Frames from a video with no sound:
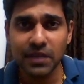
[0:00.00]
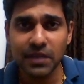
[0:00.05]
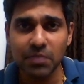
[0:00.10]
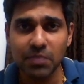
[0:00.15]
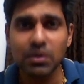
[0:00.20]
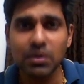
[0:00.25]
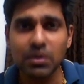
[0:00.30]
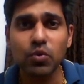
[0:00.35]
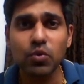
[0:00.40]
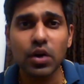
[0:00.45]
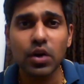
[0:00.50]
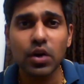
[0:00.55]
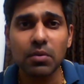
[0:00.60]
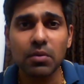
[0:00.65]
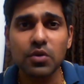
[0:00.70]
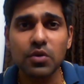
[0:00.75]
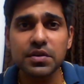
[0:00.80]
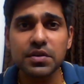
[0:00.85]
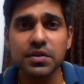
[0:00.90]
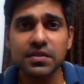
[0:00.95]
but what
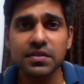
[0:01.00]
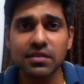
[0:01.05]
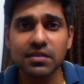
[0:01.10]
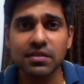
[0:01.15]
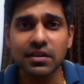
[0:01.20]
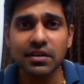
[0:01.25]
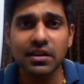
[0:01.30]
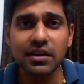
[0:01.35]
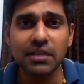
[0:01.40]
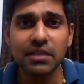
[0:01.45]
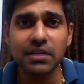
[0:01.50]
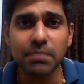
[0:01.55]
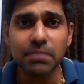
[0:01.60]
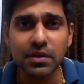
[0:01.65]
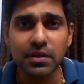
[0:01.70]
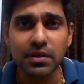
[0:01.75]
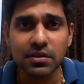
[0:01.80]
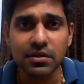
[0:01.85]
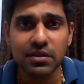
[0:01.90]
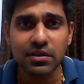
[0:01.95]
about this
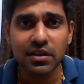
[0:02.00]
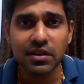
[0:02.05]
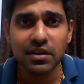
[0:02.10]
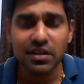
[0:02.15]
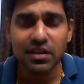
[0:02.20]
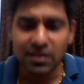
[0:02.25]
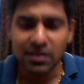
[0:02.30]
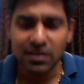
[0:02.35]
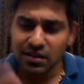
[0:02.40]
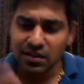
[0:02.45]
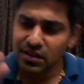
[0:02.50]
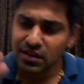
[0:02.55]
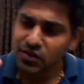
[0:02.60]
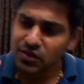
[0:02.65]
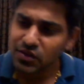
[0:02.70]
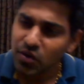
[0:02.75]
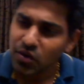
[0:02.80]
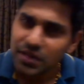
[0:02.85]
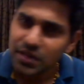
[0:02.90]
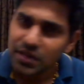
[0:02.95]
creeper? It is
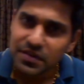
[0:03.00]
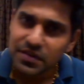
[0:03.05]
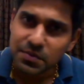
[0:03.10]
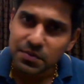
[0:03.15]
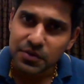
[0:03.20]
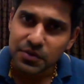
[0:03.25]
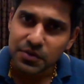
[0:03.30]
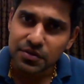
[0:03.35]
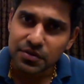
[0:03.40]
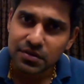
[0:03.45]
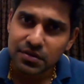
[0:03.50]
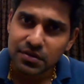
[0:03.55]
only this much.